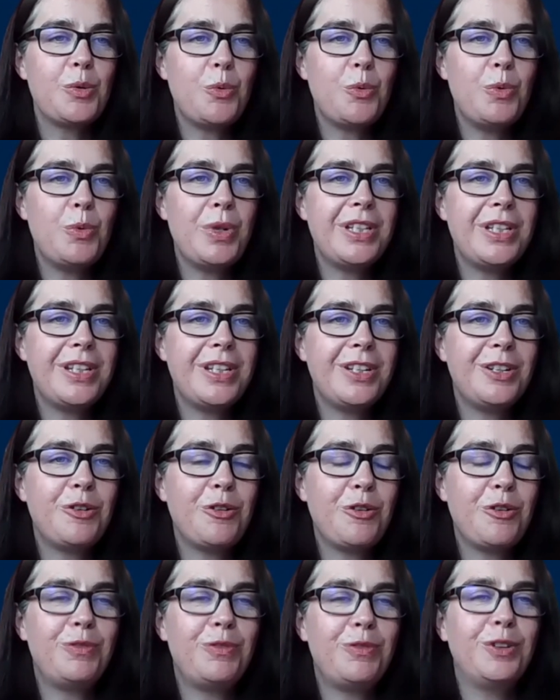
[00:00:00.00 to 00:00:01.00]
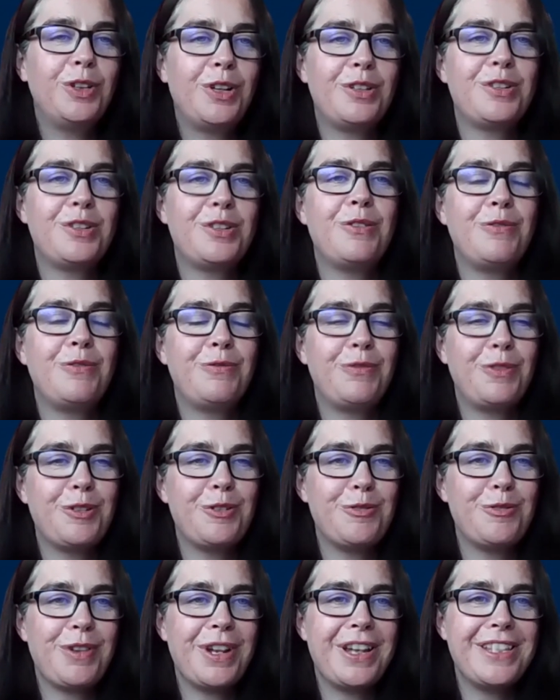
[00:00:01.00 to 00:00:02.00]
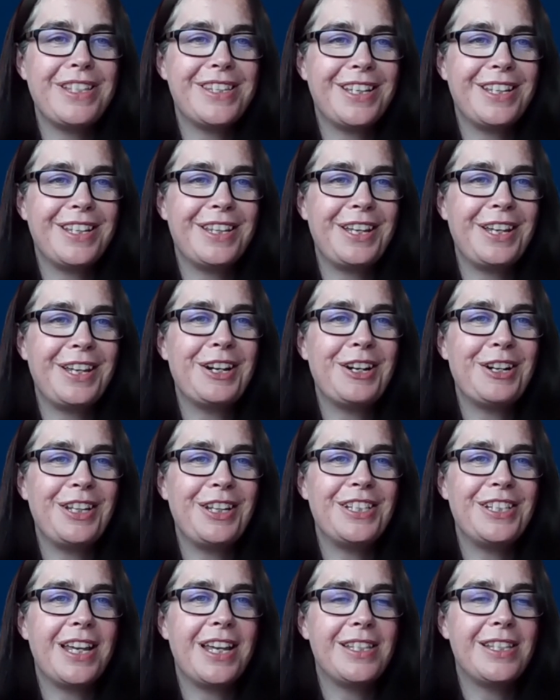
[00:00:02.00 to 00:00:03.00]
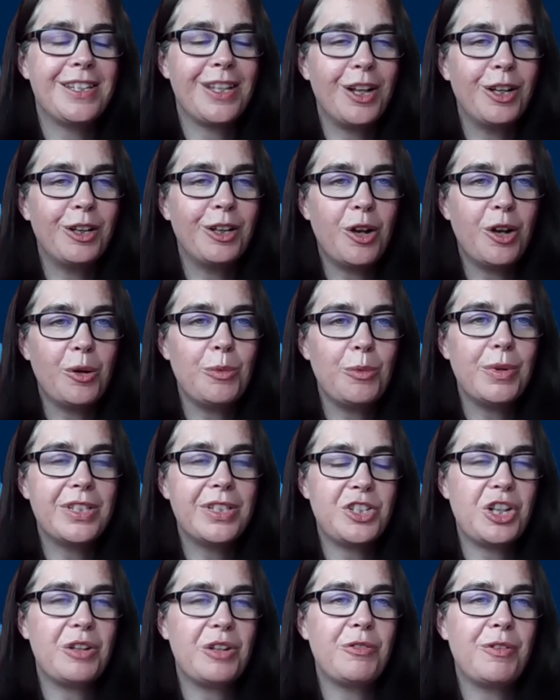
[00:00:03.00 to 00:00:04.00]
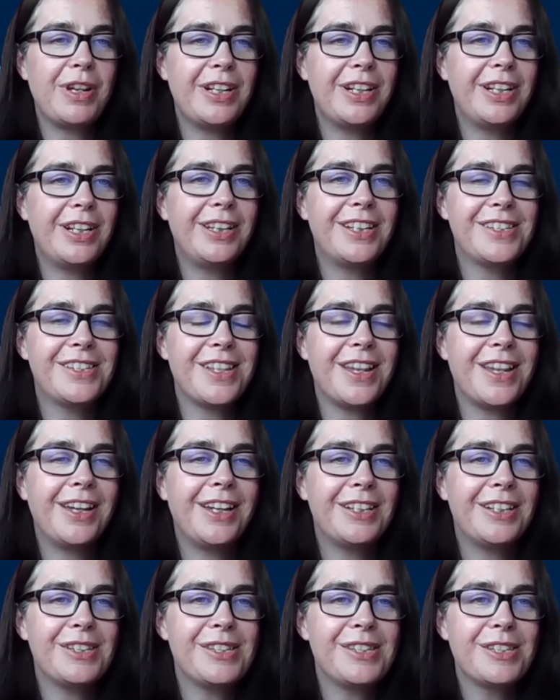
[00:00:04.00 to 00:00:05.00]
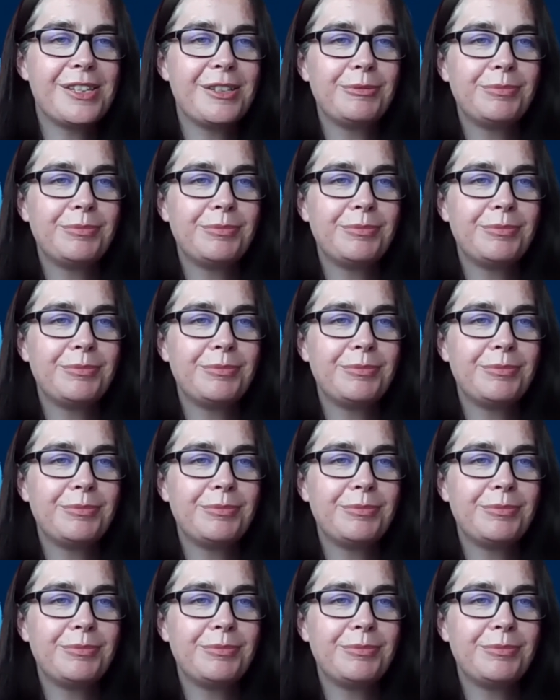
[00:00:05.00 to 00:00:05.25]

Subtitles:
we did an awful lot of fundraising in the early days, along with generating the science.